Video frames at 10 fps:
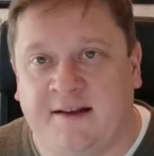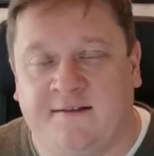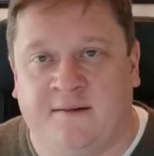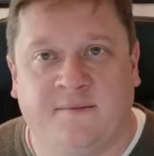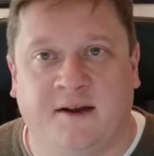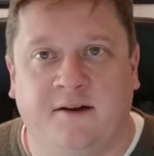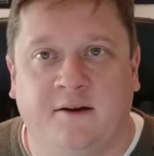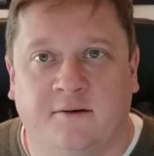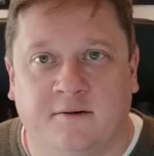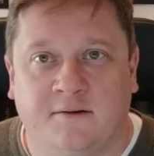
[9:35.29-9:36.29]
it's something
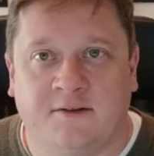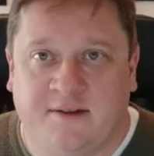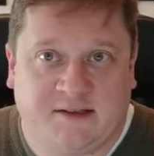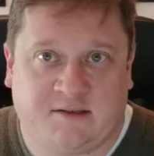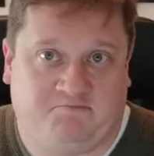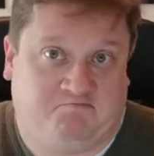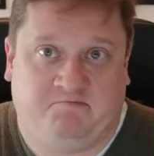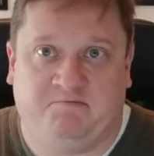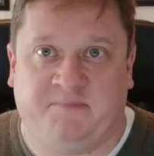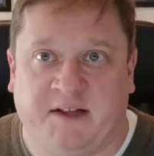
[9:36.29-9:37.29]
new. So that's
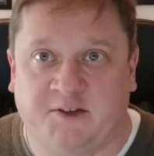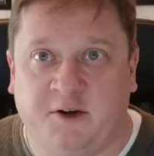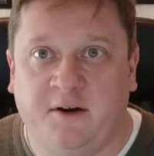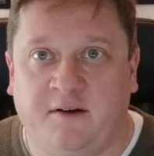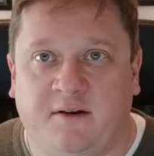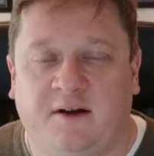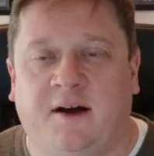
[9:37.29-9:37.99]
that's good.